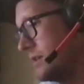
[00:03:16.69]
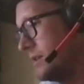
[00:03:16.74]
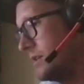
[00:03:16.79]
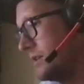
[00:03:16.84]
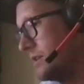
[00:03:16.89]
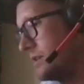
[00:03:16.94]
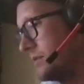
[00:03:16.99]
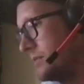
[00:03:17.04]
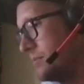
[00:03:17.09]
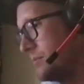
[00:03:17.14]
It
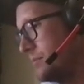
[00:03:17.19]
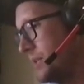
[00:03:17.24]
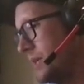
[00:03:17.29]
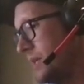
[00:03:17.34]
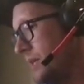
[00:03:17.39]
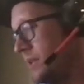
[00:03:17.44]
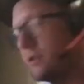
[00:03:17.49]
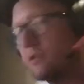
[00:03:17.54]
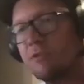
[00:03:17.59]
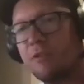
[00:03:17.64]
just
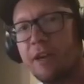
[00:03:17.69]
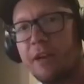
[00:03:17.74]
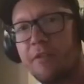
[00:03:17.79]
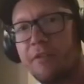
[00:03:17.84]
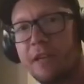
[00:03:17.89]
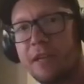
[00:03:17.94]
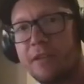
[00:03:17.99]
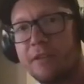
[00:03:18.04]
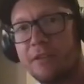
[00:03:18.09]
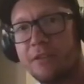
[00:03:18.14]
pings
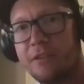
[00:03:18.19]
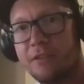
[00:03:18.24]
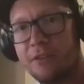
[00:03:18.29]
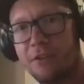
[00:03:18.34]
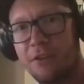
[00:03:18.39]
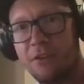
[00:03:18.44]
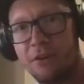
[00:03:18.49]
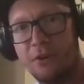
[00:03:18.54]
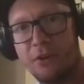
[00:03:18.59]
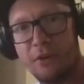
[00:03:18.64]
round. There's
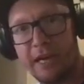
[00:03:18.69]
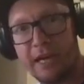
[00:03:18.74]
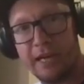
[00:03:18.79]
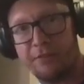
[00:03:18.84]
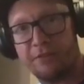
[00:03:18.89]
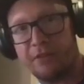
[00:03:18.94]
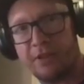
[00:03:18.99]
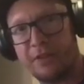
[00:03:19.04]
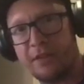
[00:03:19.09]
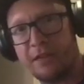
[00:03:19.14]
no
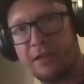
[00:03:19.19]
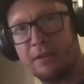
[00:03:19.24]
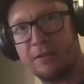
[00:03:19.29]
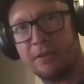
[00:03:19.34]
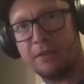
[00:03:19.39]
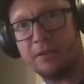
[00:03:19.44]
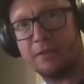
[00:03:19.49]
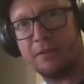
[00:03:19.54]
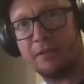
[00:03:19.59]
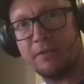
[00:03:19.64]
effort in that
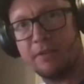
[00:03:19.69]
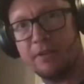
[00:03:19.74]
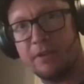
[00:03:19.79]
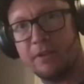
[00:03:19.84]
whatsoever.